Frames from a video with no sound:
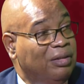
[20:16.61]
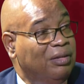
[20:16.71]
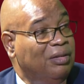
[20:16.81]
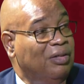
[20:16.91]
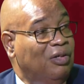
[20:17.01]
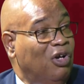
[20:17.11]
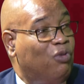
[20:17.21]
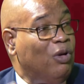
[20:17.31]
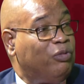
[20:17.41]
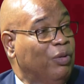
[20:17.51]
Mm-hmm.
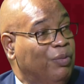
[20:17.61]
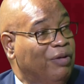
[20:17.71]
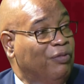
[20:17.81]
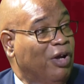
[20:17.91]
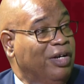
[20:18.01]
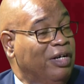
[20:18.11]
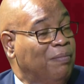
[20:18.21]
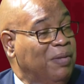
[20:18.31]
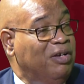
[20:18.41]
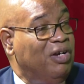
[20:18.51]
Look what we would have done in the
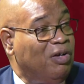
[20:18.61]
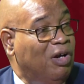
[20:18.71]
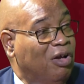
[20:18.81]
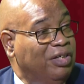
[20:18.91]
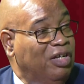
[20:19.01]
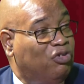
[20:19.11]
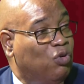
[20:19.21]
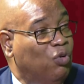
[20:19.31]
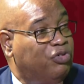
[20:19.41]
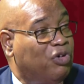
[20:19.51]
median along the East
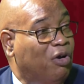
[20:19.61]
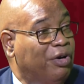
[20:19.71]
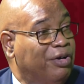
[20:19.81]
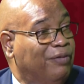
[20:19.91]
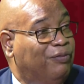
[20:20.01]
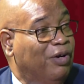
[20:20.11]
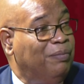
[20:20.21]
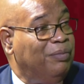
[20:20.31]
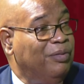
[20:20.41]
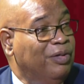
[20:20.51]
Coast corridor
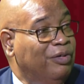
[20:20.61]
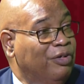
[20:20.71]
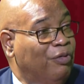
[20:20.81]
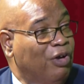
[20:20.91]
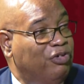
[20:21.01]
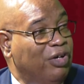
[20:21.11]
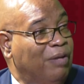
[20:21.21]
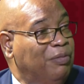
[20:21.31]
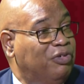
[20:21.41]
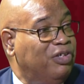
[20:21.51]
from the Russian
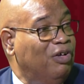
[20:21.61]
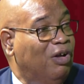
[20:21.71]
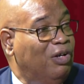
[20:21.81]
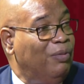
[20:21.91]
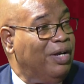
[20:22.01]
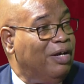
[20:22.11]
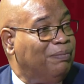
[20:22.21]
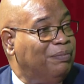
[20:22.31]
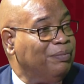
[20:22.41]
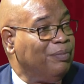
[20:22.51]
embassy all the way up.